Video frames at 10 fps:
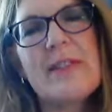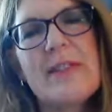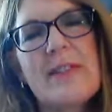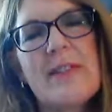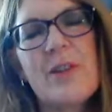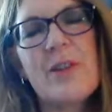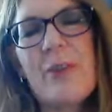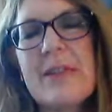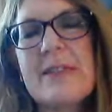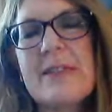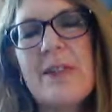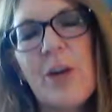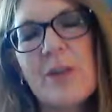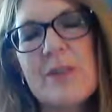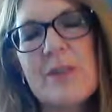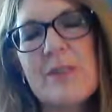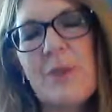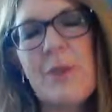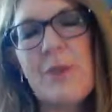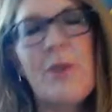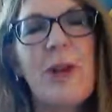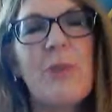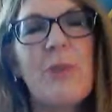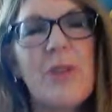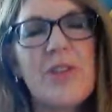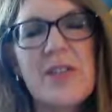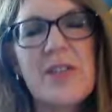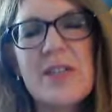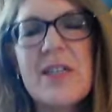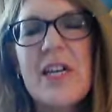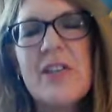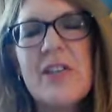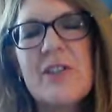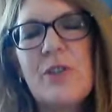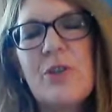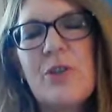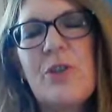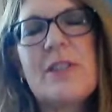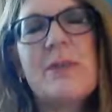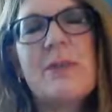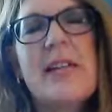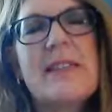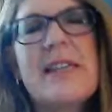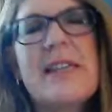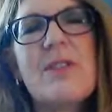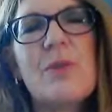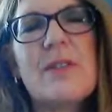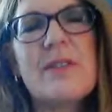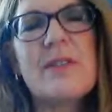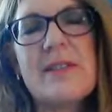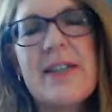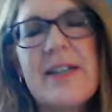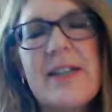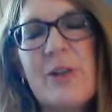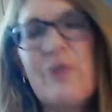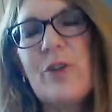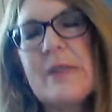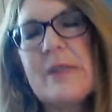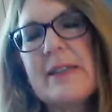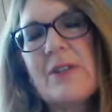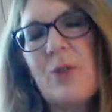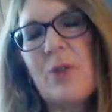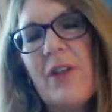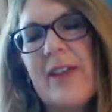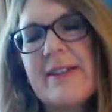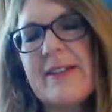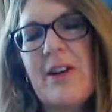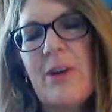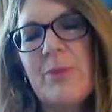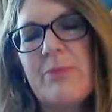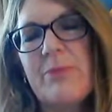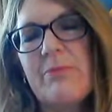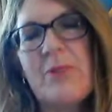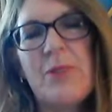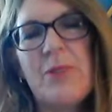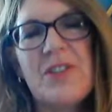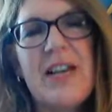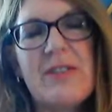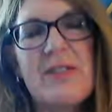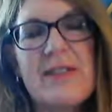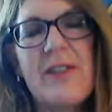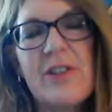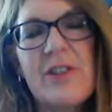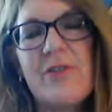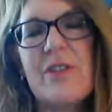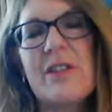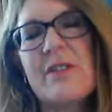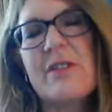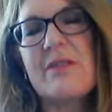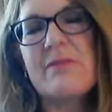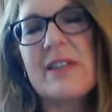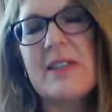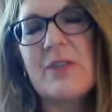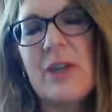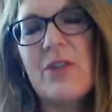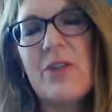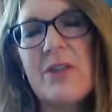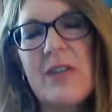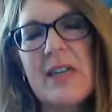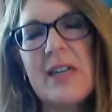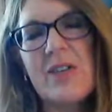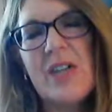into your presses and cupboards is probably the way your mother does it. So when you go to somebody else's house, it's always entirely confusing as to where things are, but your mother's house is never confusing because that's the way you do things.